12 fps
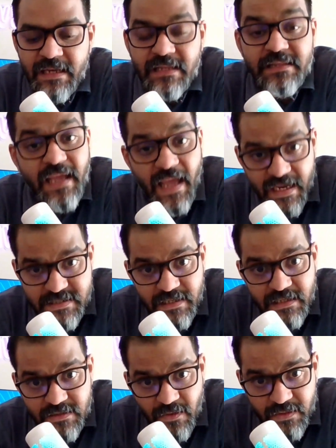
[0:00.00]
and they
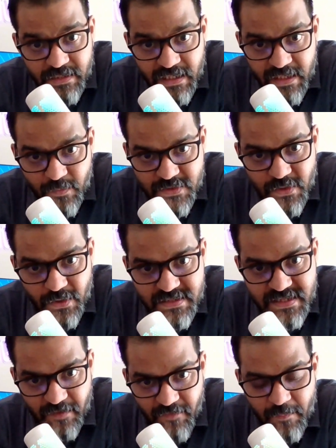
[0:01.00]
actually thought that he was
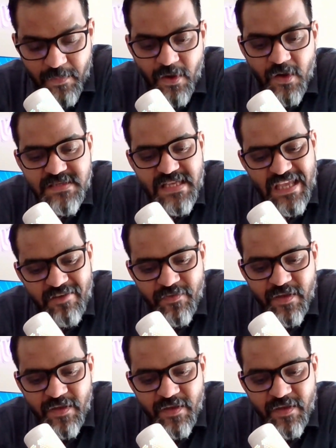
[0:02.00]
going to survive because